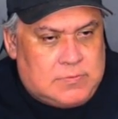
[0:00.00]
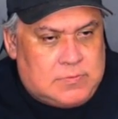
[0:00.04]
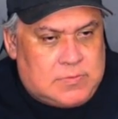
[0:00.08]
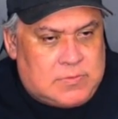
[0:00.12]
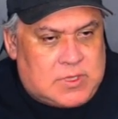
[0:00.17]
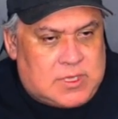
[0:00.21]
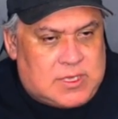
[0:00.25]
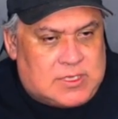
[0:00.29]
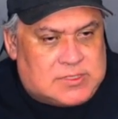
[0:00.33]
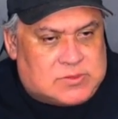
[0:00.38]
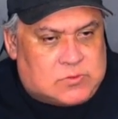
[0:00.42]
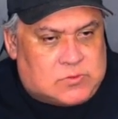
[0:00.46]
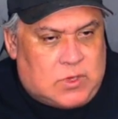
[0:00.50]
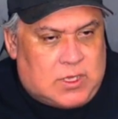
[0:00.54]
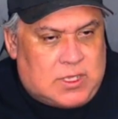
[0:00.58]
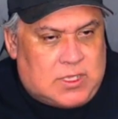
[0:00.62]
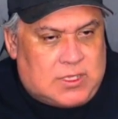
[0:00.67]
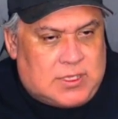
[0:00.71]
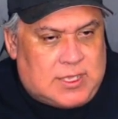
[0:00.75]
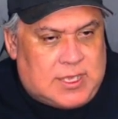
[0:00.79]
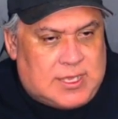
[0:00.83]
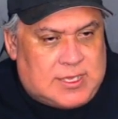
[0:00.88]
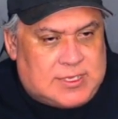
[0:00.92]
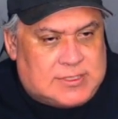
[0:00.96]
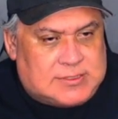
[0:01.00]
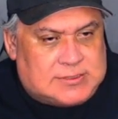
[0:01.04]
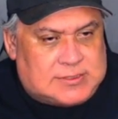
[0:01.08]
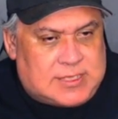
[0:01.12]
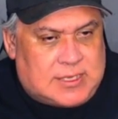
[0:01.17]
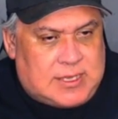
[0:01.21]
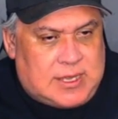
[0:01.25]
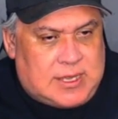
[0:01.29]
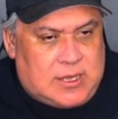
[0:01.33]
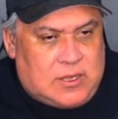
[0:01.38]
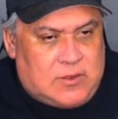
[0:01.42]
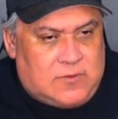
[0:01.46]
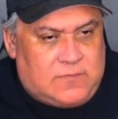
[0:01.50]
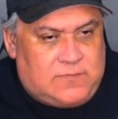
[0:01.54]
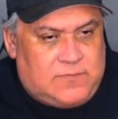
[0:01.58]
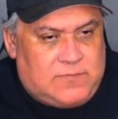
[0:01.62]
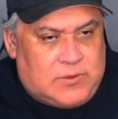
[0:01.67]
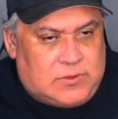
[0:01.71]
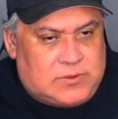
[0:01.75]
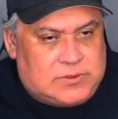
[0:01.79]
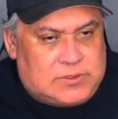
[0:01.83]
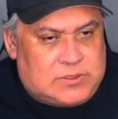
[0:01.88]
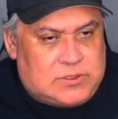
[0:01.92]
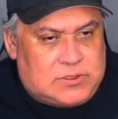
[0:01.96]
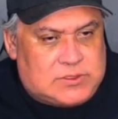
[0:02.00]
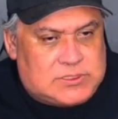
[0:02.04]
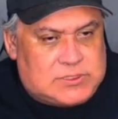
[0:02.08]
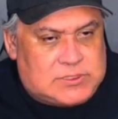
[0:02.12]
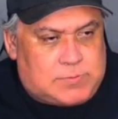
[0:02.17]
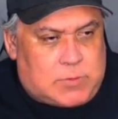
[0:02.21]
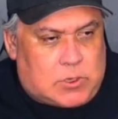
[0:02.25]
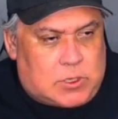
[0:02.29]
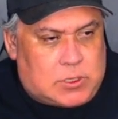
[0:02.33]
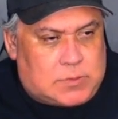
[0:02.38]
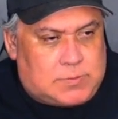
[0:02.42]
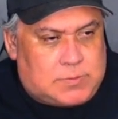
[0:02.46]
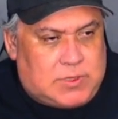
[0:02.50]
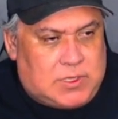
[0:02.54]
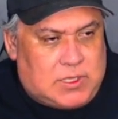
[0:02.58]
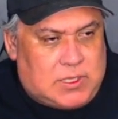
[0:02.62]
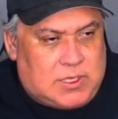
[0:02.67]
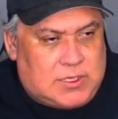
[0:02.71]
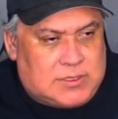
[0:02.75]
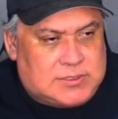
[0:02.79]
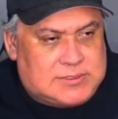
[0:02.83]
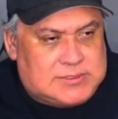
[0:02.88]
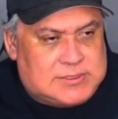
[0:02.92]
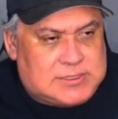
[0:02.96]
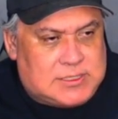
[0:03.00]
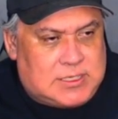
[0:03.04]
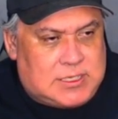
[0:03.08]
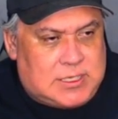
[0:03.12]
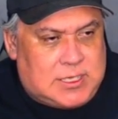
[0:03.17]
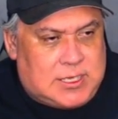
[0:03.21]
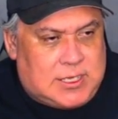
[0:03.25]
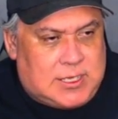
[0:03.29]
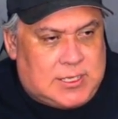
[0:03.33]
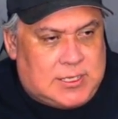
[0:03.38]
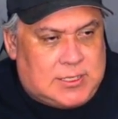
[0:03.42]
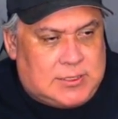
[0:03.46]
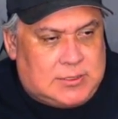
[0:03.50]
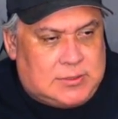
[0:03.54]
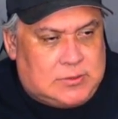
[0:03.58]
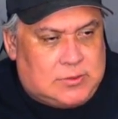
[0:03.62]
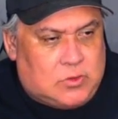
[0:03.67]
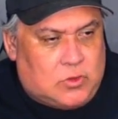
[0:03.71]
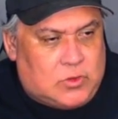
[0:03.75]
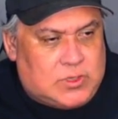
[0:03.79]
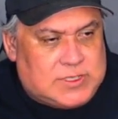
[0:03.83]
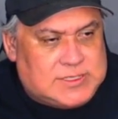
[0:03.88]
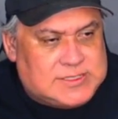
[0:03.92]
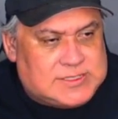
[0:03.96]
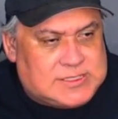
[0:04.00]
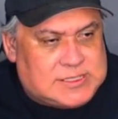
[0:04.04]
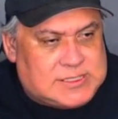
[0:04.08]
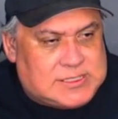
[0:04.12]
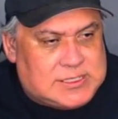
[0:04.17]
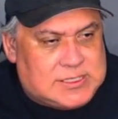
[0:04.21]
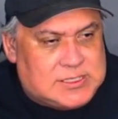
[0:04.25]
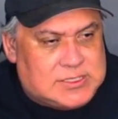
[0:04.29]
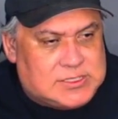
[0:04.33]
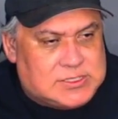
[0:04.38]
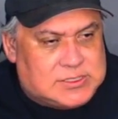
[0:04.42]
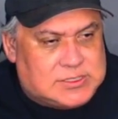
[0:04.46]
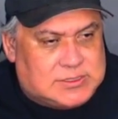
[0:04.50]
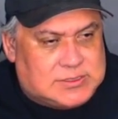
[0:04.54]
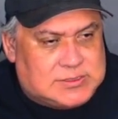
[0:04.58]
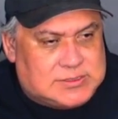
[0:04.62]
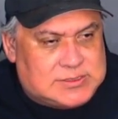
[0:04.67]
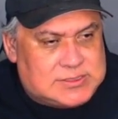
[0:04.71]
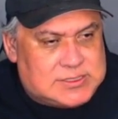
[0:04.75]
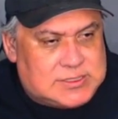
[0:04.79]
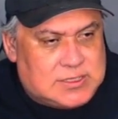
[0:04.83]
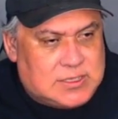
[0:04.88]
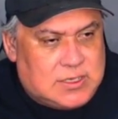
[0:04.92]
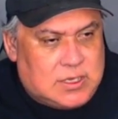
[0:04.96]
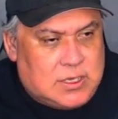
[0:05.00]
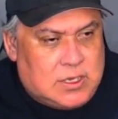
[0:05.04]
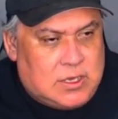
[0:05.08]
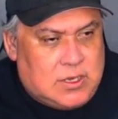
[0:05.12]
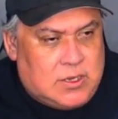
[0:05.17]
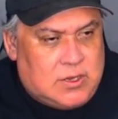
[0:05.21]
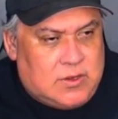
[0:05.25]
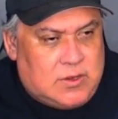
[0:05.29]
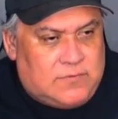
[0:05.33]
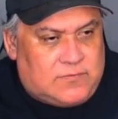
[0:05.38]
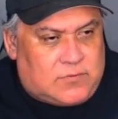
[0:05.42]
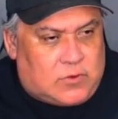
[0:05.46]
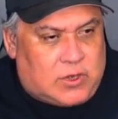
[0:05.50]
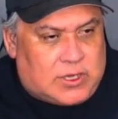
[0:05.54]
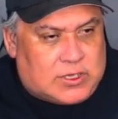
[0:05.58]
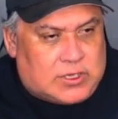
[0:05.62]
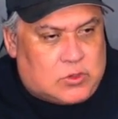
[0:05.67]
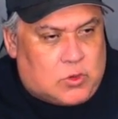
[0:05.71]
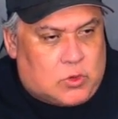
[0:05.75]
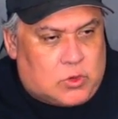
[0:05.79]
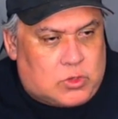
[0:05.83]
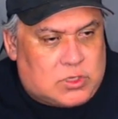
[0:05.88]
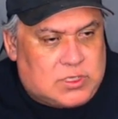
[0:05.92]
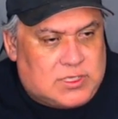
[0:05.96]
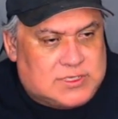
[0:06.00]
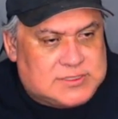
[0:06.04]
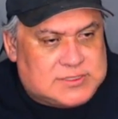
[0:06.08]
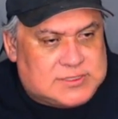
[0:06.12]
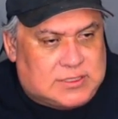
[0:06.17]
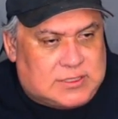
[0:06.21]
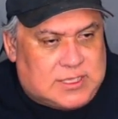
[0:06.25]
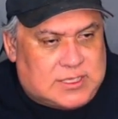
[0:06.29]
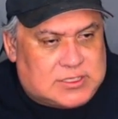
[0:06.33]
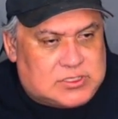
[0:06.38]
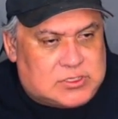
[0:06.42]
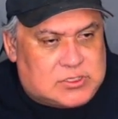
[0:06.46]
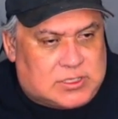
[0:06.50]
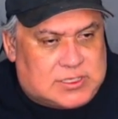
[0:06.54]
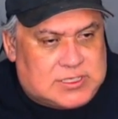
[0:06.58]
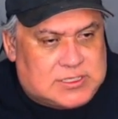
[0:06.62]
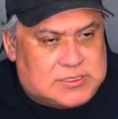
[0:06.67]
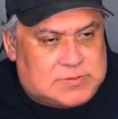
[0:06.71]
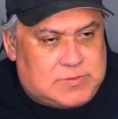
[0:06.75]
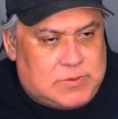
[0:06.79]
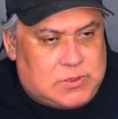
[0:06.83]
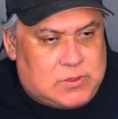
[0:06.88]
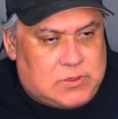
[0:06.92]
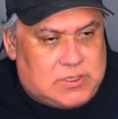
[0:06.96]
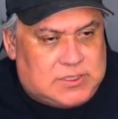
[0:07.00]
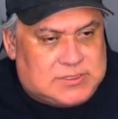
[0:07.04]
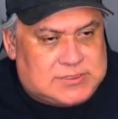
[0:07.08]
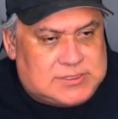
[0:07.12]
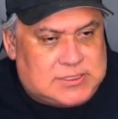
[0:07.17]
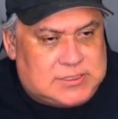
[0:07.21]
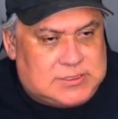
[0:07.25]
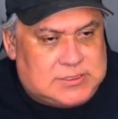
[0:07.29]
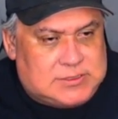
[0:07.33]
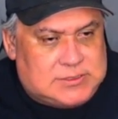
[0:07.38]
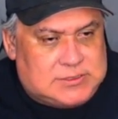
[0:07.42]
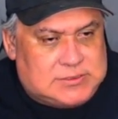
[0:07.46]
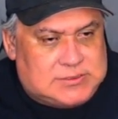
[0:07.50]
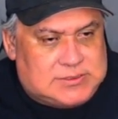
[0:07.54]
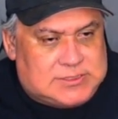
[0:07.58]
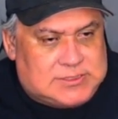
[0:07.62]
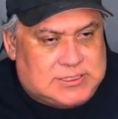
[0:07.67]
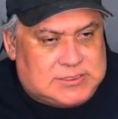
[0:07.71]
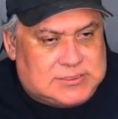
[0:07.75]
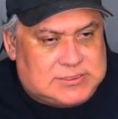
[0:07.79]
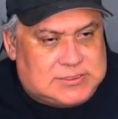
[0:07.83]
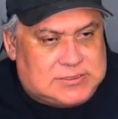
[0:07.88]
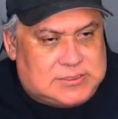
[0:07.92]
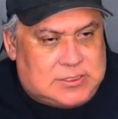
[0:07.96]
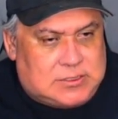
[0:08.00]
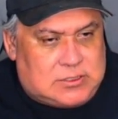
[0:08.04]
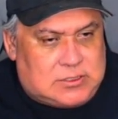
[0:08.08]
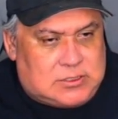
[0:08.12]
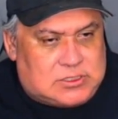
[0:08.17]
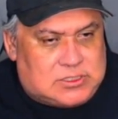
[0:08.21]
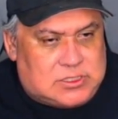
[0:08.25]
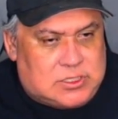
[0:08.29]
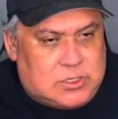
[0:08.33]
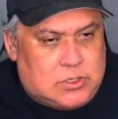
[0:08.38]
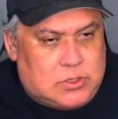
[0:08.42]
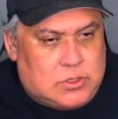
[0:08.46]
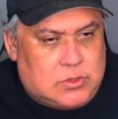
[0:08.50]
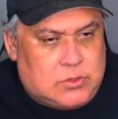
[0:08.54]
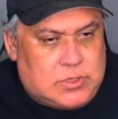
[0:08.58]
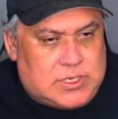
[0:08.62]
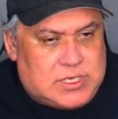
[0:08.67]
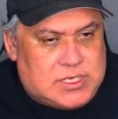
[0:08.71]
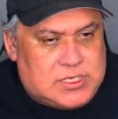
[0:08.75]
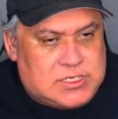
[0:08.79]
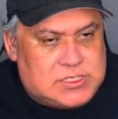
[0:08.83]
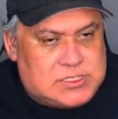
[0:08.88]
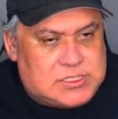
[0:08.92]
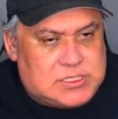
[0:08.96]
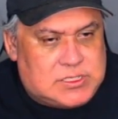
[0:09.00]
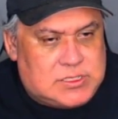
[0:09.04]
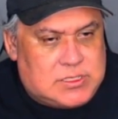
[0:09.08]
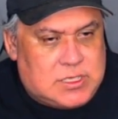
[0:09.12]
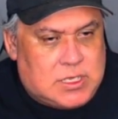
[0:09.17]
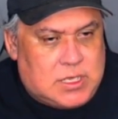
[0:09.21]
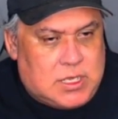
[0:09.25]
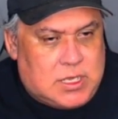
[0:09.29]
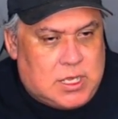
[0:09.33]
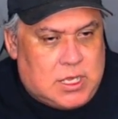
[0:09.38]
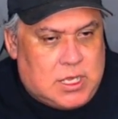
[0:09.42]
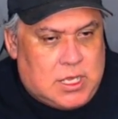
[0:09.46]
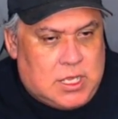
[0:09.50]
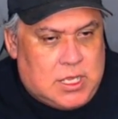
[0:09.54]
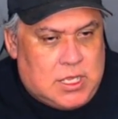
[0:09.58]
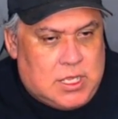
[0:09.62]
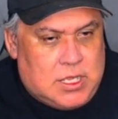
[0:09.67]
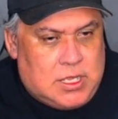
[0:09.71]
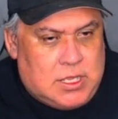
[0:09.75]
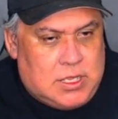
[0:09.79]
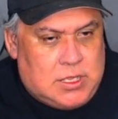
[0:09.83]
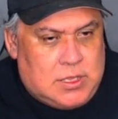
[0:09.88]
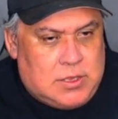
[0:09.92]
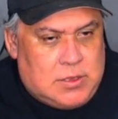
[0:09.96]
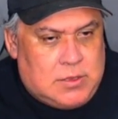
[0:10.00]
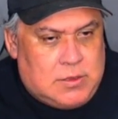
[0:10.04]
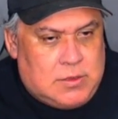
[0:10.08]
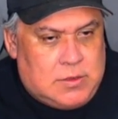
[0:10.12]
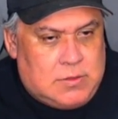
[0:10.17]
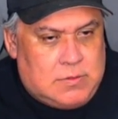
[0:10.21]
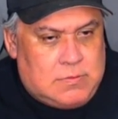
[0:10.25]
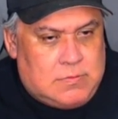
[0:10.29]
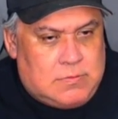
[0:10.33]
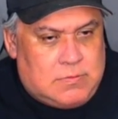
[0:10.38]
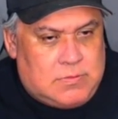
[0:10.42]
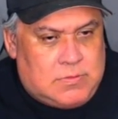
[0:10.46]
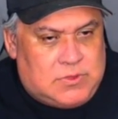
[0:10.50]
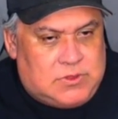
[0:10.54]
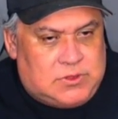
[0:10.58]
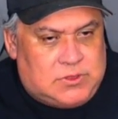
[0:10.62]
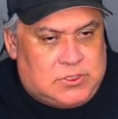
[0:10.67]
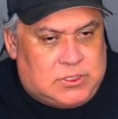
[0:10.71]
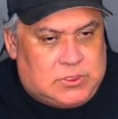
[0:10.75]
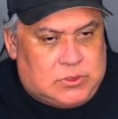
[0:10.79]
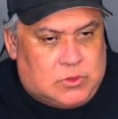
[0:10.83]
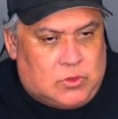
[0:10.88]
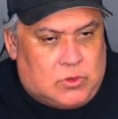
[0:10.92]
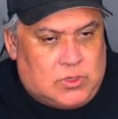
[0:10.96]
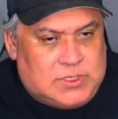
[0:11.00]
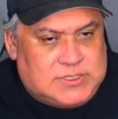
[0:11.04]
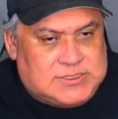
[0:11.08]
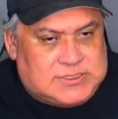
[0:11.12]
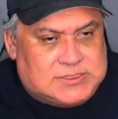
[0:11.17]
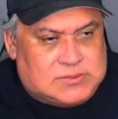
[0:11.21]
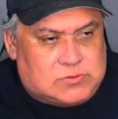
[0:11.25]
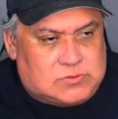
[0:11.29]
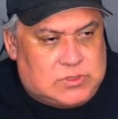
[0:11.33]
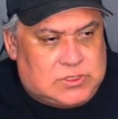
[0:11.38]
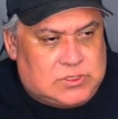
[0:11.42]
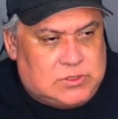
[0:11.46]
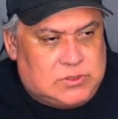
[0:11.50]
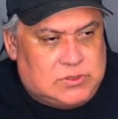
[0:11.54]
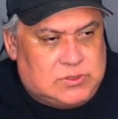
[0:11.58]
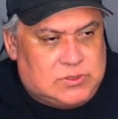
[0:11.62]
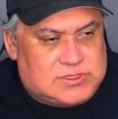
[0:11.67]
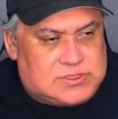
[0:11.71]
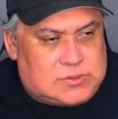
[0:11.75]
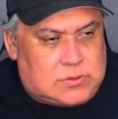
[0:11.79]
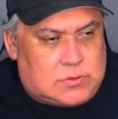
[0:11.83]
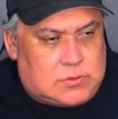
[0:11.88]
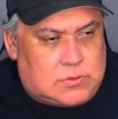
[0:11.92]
as well as air filters, spark plugs, and noisy engines for a cordless electric experience. Since there's no engine, the noise is reduced